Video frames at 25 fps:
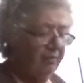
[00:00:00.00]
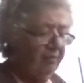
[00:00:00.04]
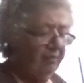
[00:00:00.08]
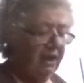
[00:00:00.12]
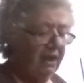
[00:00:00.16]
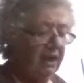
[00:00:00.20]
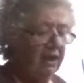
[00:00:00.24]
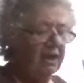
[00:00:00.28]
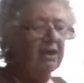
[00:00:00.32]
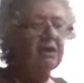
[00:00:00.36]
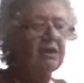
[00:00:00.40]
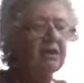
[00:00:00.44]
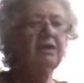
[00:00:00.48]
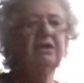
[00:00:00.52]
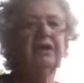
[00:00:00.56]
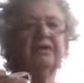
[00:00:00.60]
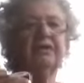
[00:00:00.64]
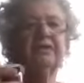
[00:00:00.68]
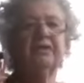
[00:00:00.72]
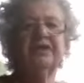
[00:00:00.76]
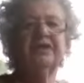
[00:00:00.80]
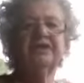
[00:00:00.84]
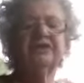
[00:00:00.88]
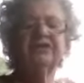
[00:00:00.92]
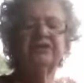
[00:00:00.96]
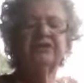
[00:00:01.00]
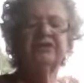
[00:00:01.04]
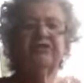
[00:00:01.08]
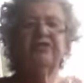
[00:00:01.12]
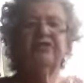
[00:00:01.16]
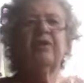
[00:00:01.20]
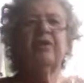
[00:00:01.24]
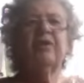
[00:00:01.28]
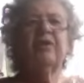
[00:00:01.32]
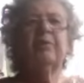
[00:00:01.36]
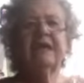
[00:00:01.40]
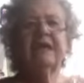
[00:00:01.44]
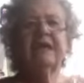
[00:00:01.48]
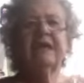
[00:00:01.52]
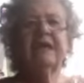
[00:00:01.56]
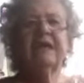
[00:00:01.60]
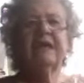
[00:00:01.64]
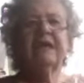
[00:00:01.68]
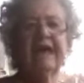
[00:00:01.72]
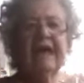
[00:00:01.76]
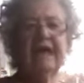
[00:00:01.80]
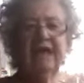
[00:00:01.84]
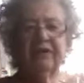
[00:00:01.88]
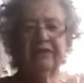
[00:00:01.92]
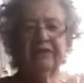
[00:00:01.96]
These are from England.
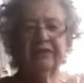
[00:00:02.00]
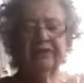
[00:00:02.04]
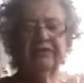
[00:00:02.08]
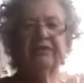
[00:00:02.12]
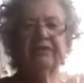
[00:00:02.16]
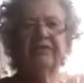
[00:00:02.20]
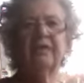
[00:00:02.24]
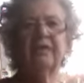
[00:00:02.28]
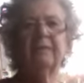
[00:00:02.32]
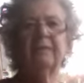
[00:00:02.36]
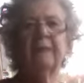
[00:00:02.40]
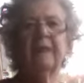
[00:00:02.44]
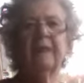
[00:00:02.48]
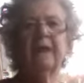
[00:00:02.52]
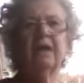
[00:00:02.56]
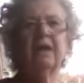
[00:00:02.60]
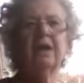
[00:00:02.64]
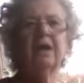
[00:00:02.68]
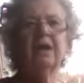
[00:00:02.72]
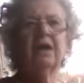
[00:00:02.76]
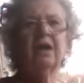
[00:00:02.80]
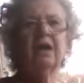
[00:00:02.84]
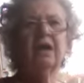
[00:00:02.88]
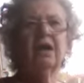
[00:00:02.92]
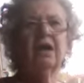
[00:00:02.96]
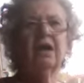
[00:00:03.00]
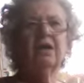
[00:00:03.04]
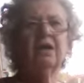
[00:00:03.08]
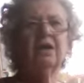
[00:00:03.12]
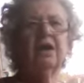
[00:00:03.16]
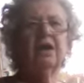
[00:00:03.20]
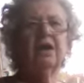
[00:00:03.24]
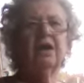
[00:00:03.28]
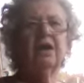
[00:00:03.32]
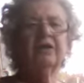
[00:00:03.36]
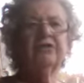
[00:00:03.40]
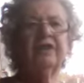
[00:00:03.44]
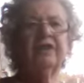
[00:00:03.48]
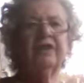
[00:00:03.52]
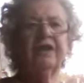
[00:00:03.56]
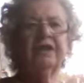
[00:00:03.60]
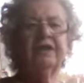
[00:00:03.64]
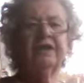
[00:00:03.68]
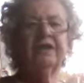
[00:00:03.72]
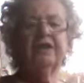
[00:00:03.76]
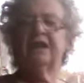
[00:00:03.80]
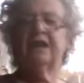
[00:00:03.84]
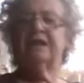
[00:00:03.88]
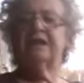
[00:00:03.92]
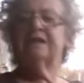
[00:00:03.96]
These are from a cave
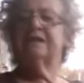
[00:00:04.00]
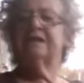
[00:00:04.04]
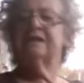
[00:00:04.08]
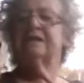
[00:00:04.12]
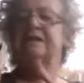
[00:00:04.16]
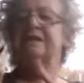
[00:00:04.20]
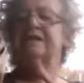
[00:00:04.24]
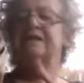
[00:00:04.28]
that